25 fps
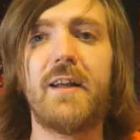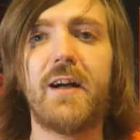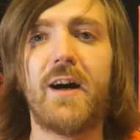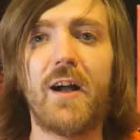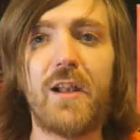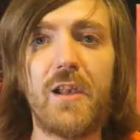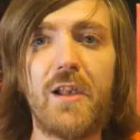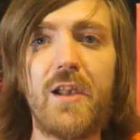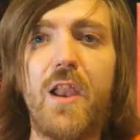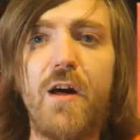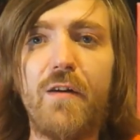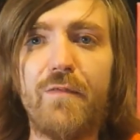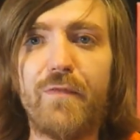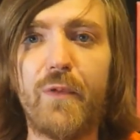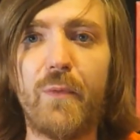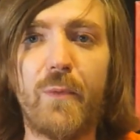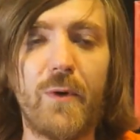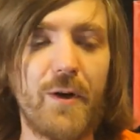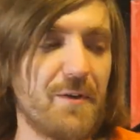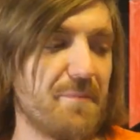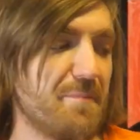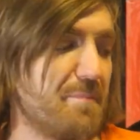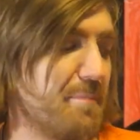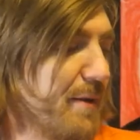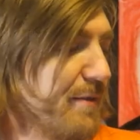I love the
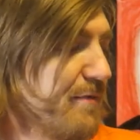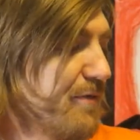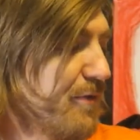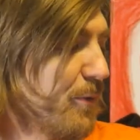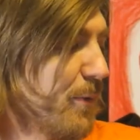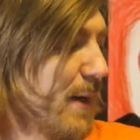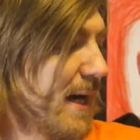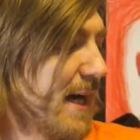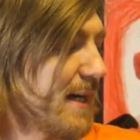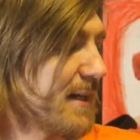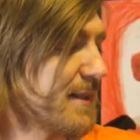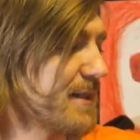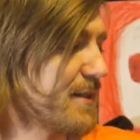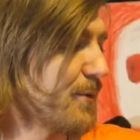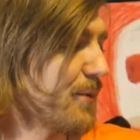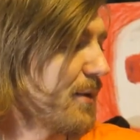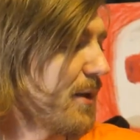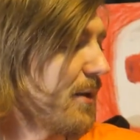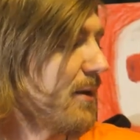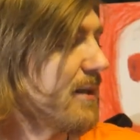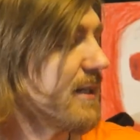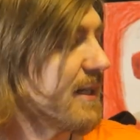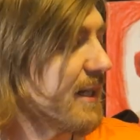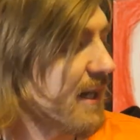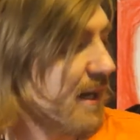word bivouacked,
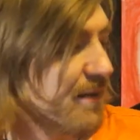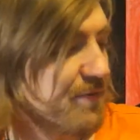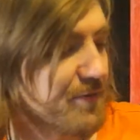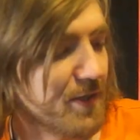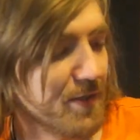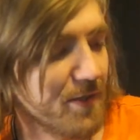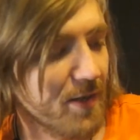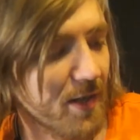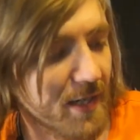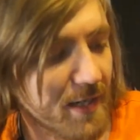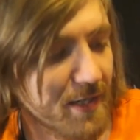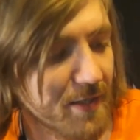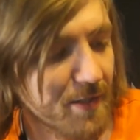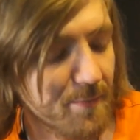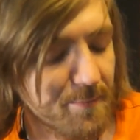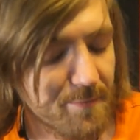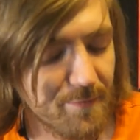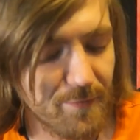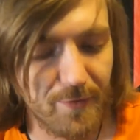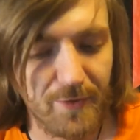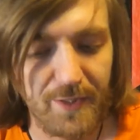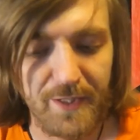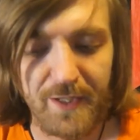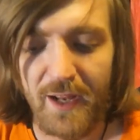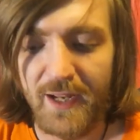although I did have to look it up
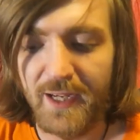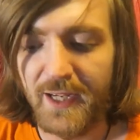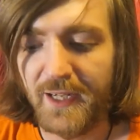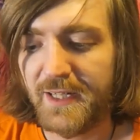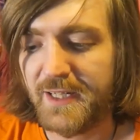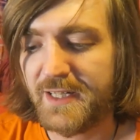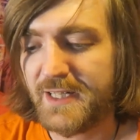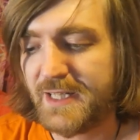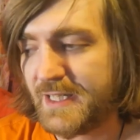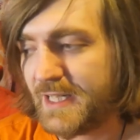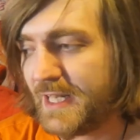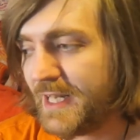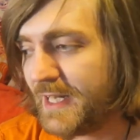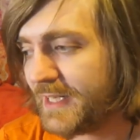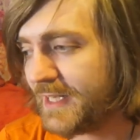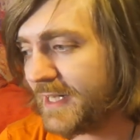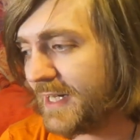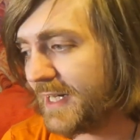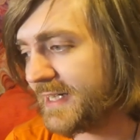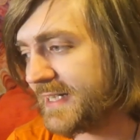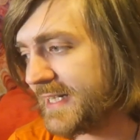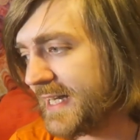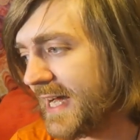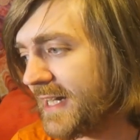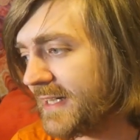for like an ex
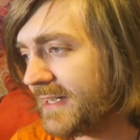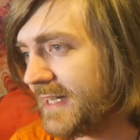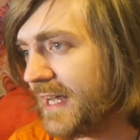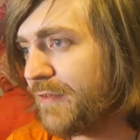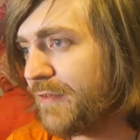exact